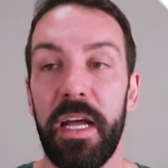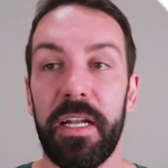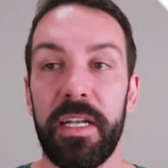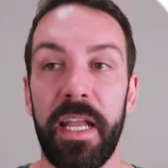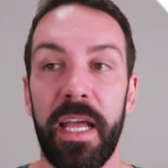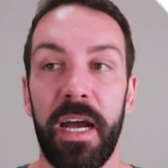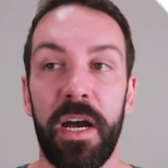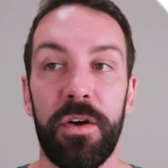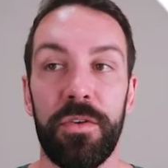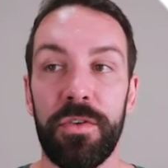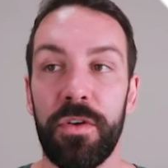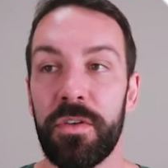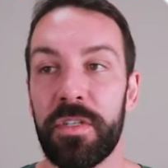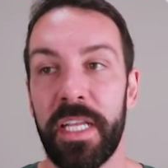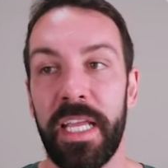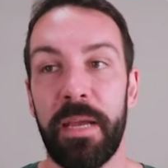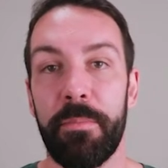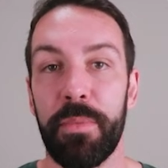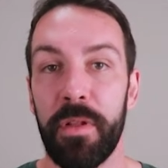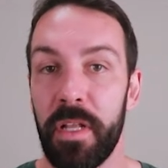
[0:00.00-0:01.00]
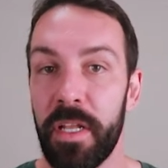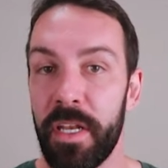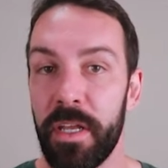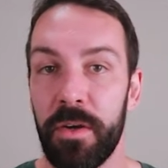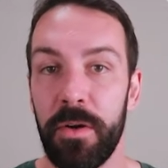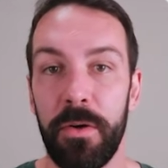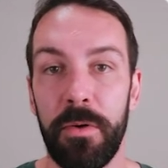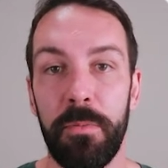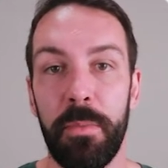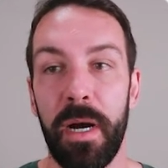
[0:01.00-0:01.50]
Now, not to get
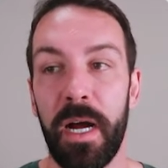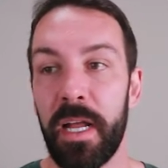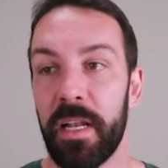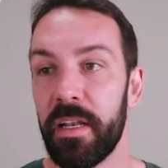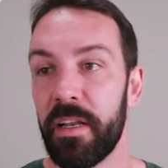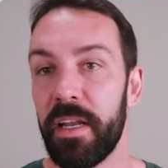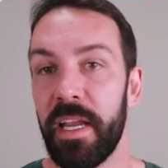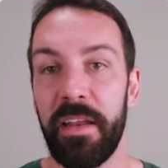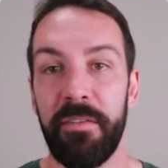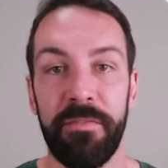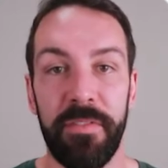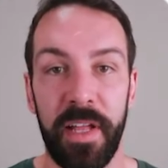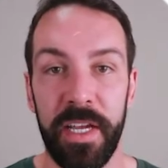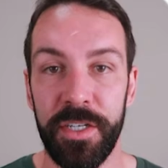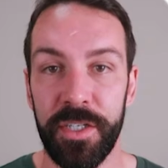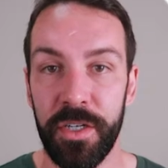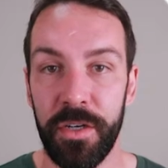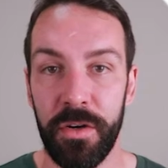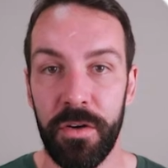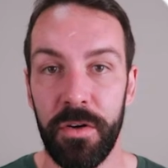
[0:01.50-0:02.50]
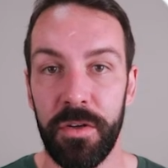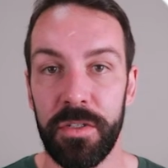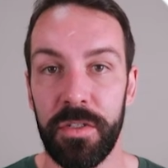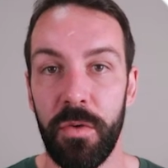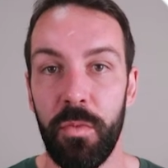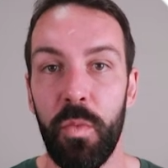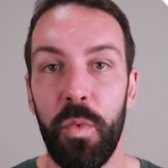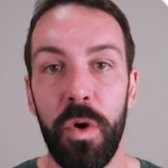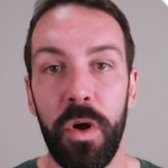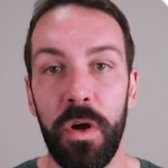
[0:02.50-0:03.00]
political, but inflation across the
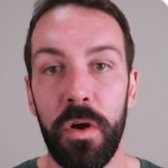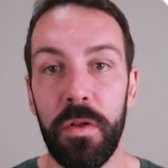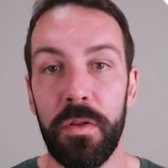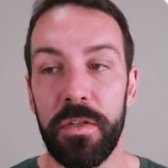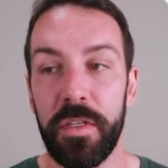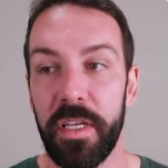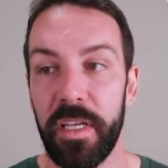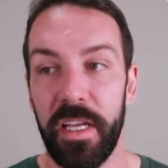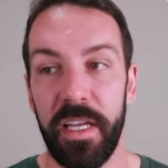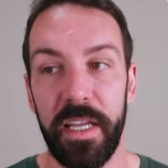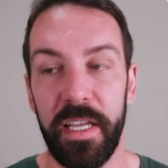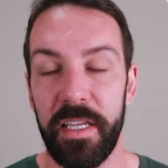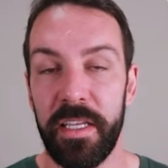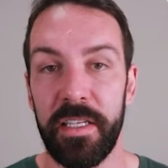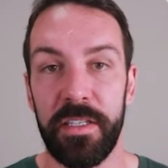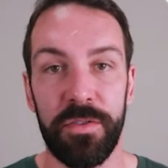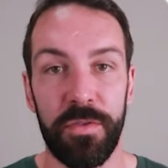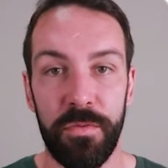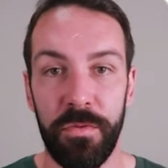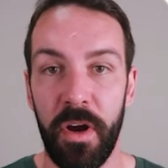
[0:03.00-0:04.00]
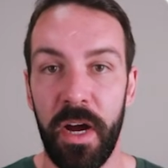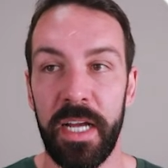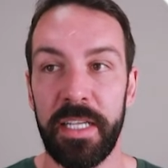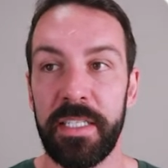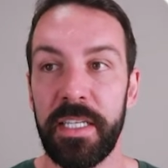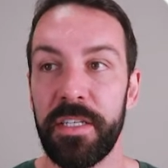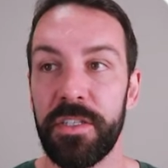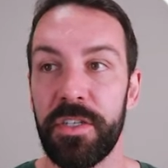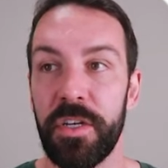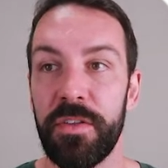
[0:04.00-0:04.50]
world is
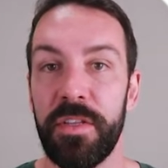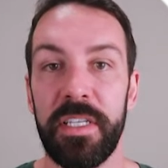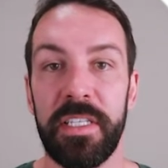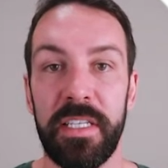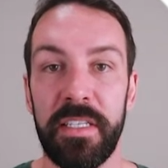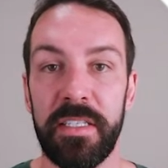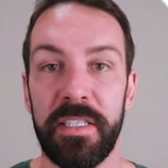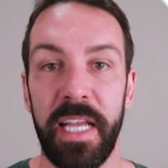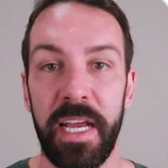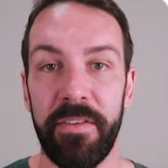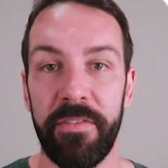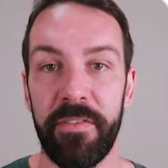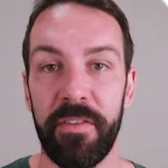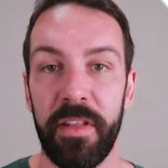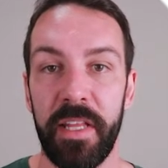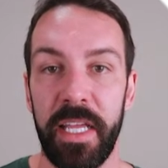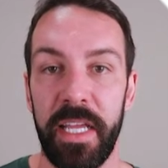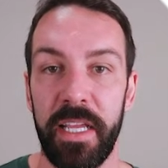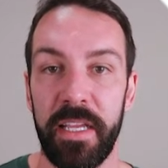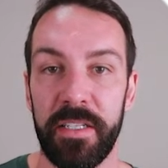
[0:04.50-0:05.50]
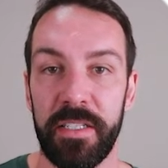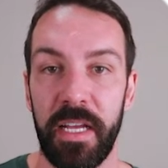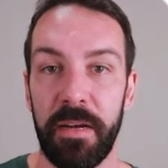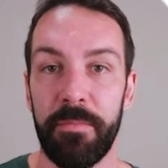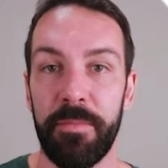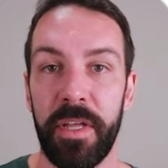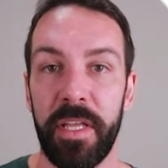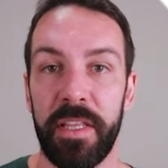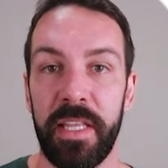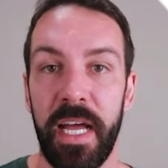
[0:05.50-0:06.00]
rising. So this is definitely
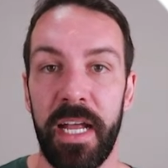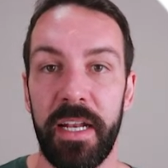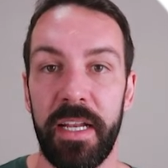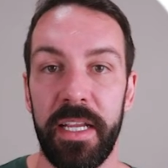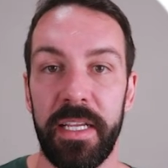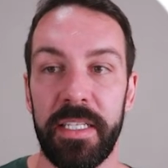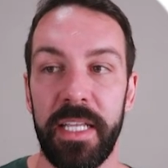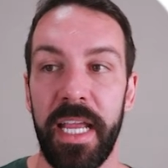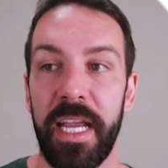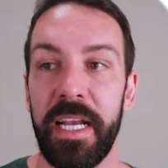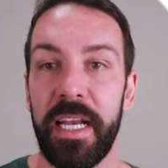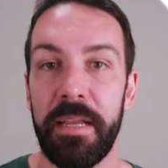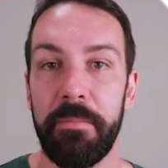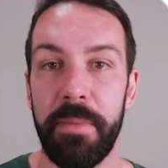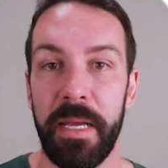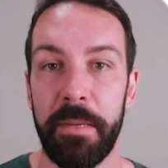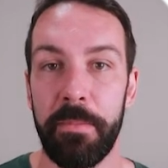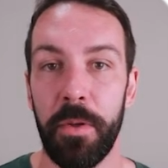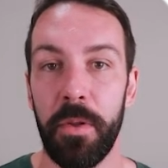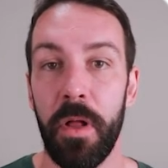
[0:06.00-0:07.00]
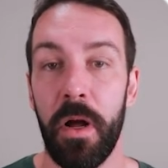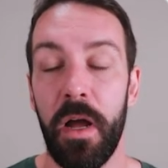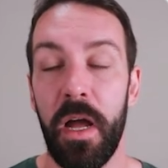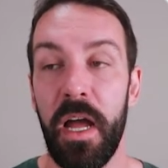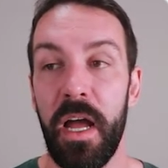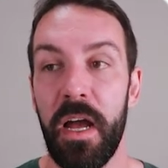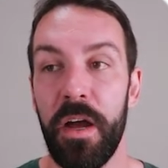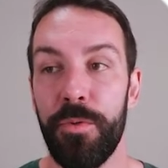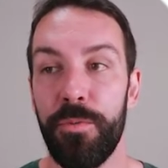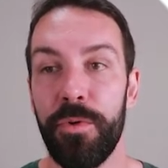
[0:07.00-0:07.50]
something that is hitting people
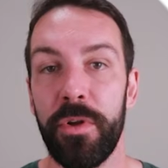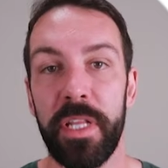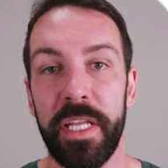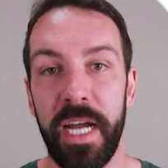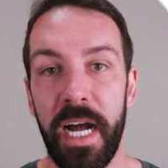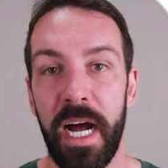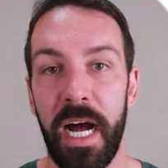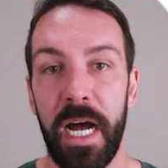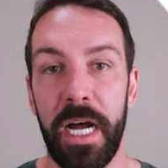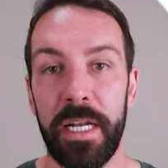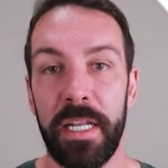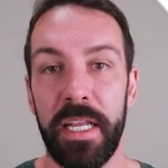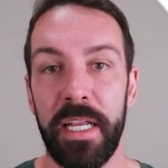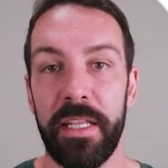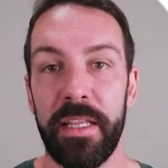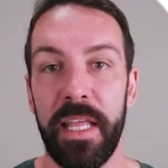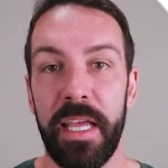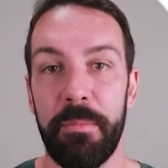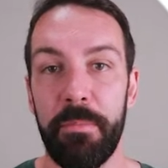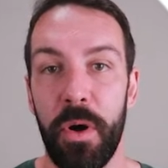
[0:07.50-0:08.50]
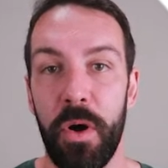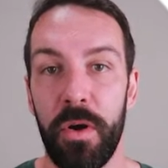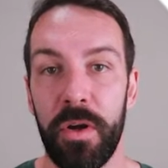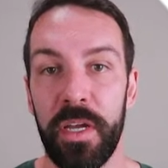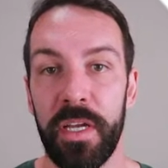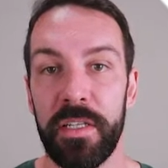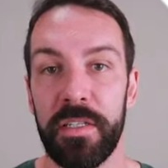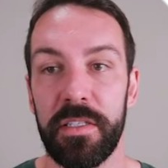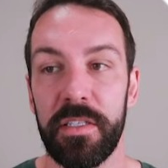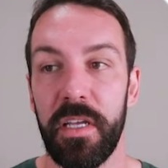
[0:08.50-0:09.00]
really hard in their
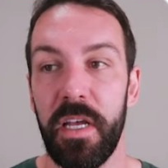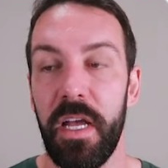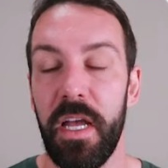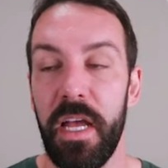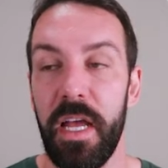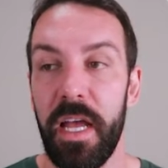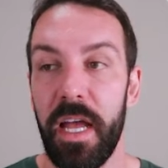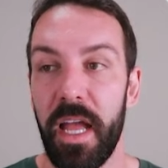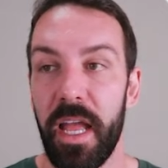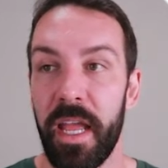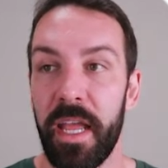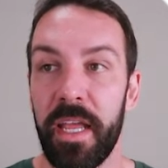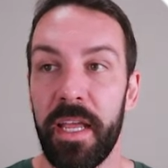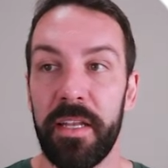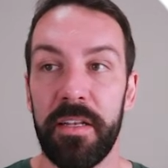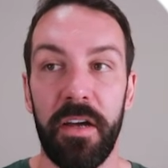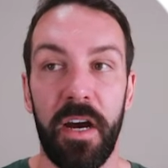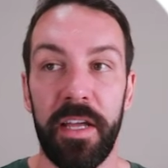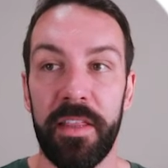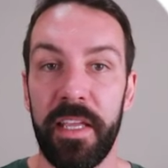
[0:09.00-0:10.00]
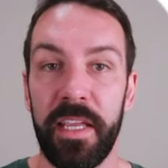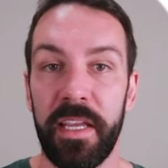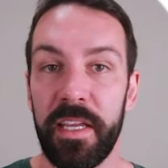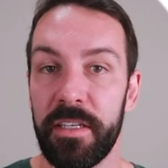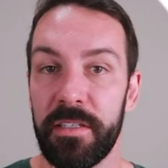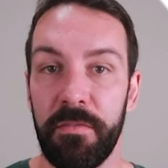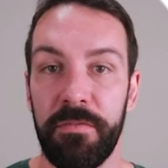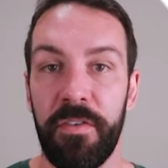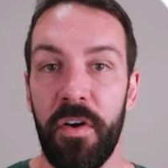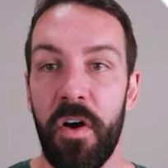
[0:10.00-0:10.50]
pockets. And I think it
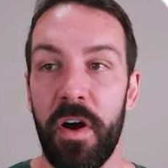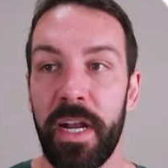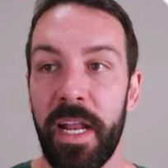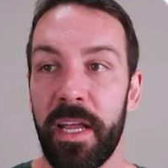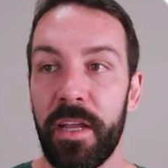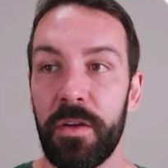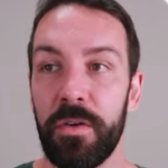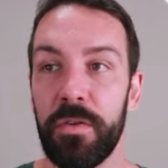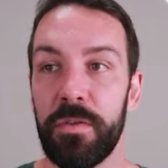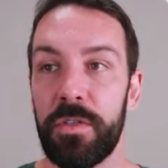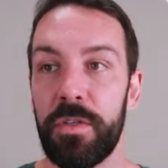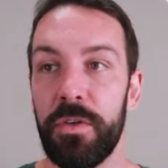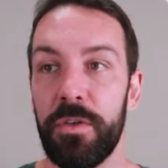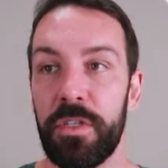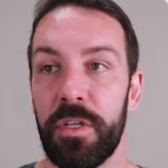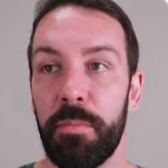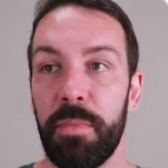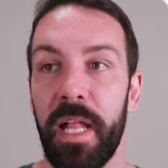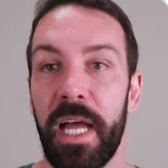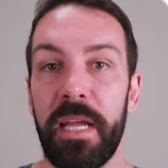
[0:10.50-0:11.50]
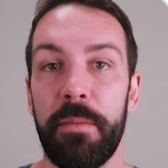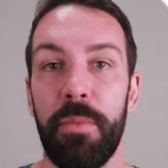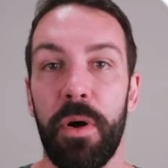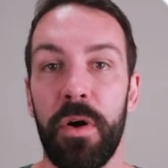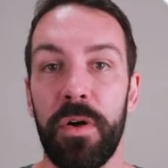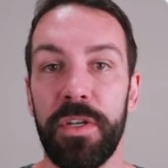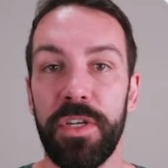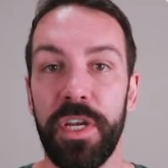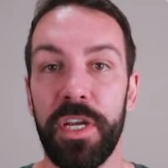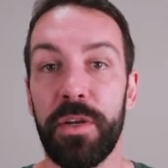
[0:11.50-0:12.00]
is a fine angle to play
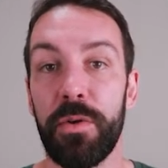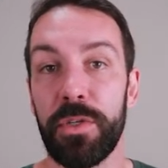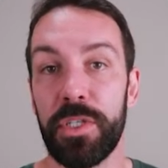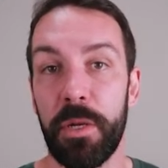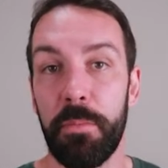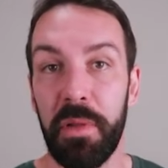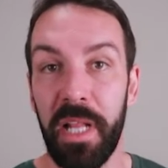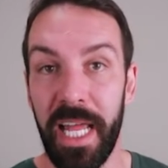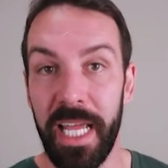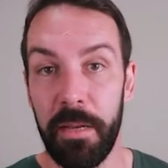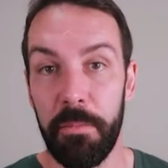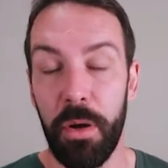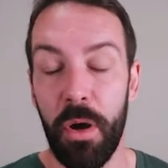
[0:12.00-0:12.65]
upon. You can also play